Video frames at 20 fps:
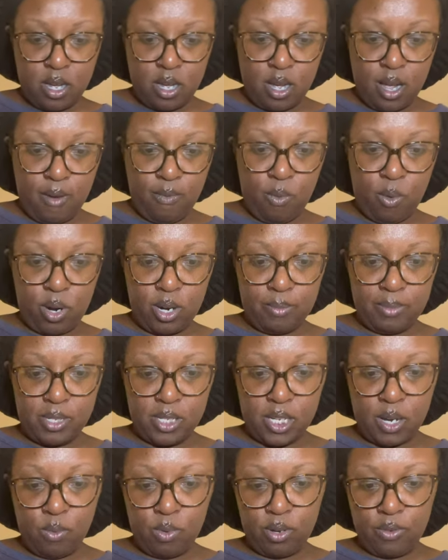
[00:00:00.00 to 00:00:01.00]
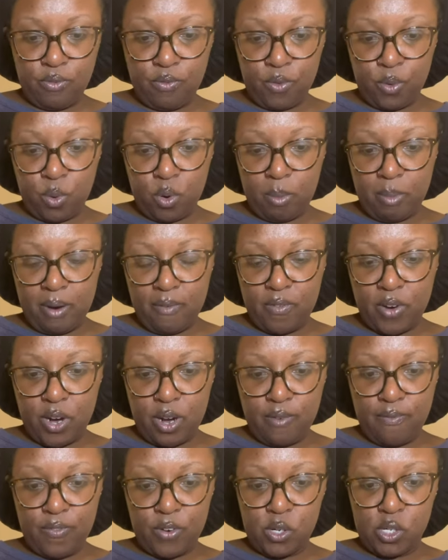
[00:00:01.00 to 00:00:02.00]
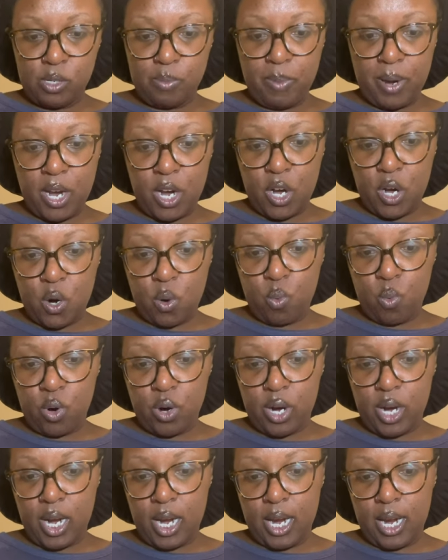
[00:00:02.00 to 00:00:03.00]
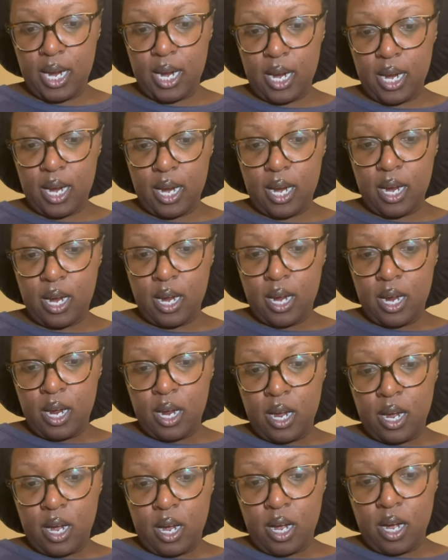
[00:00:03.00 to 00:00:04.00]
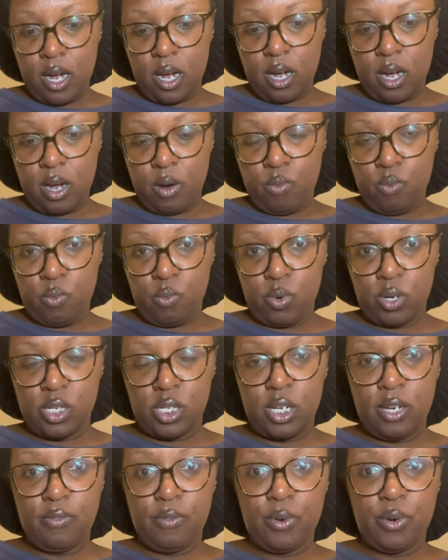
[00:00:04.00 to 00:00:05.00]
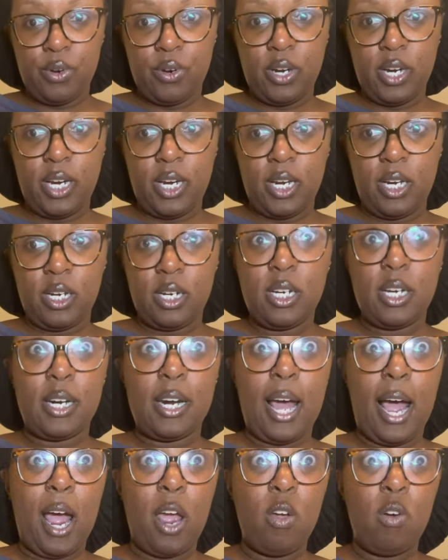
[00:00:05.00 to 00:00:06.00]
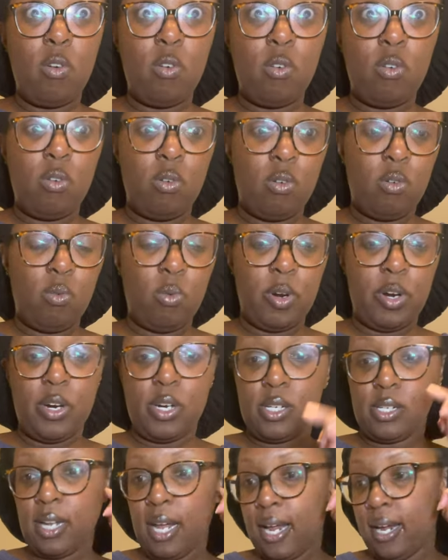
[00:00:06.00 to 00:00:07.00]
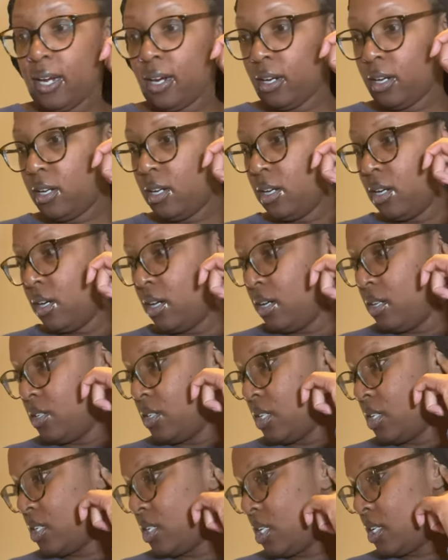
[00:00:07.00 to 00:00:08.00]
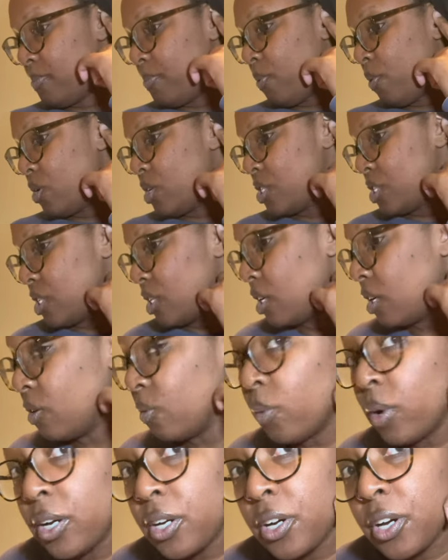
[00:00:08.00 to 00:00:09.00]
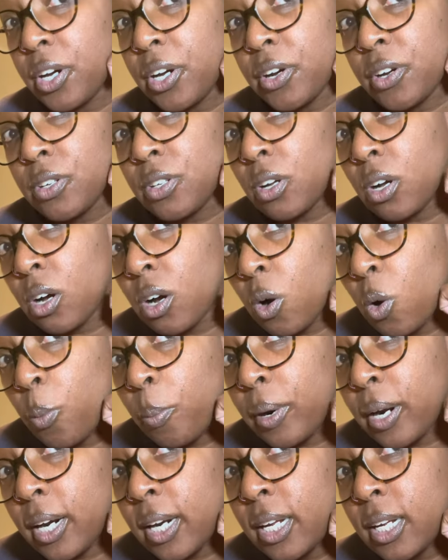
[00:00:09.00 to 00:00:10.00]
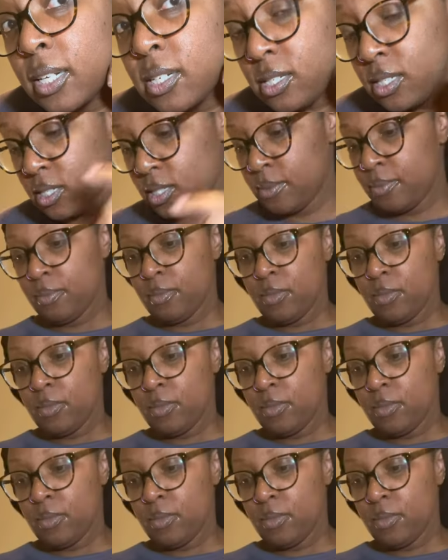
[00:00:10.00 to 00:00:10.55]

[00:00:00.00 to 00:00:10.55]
have worn them since I was 4. My very first pair were a receiver in canal, where it's like just this portion where your ears opening is.